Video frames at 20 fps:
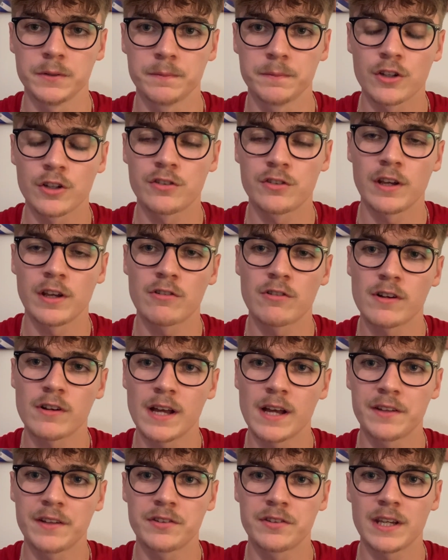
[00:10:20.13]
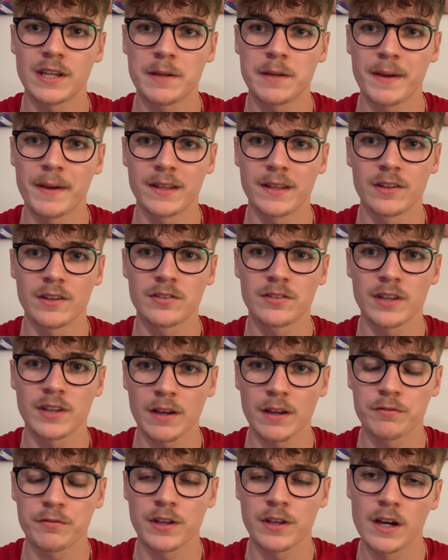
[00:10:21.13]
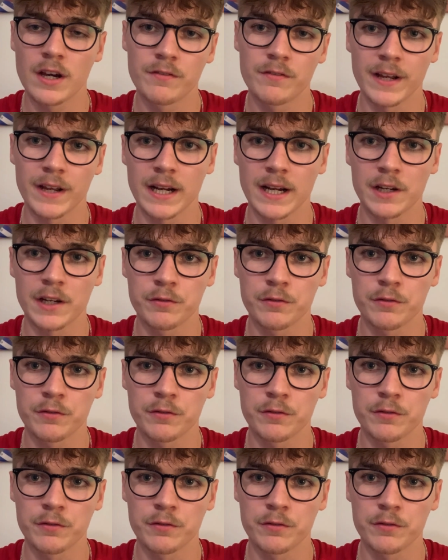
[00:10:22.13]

Considering a team in the sixth tier of English